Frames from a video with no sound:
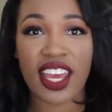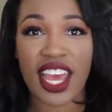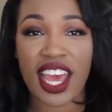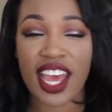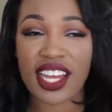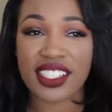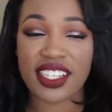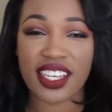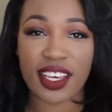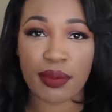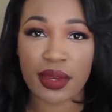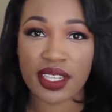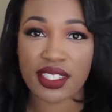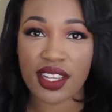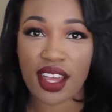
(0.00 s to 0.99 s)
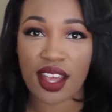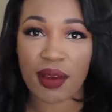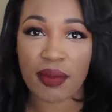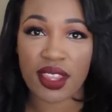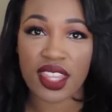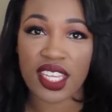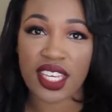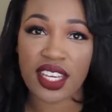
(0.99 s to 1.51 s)
I have to get me
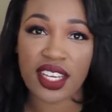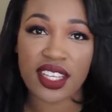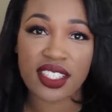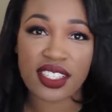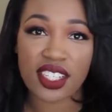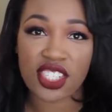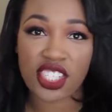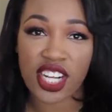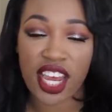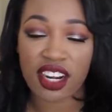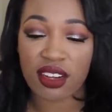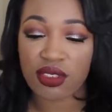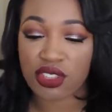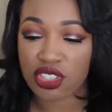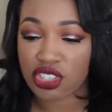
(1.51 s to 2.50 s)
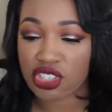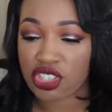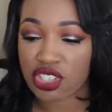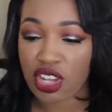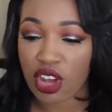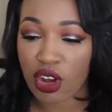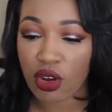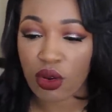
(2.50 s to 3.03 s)
some. These shadows are
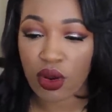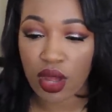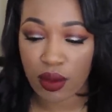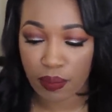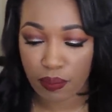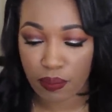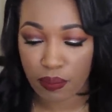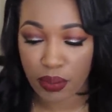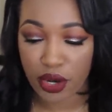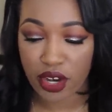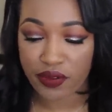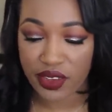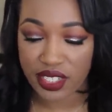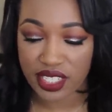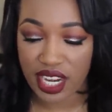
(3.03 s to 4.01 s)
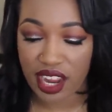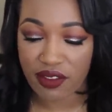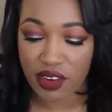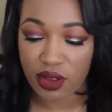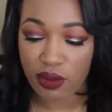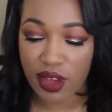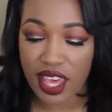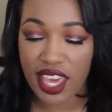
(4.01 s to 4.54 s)
so perfect in
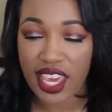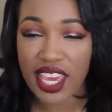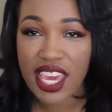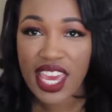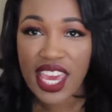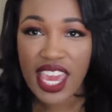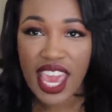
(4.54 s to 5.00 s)
every way.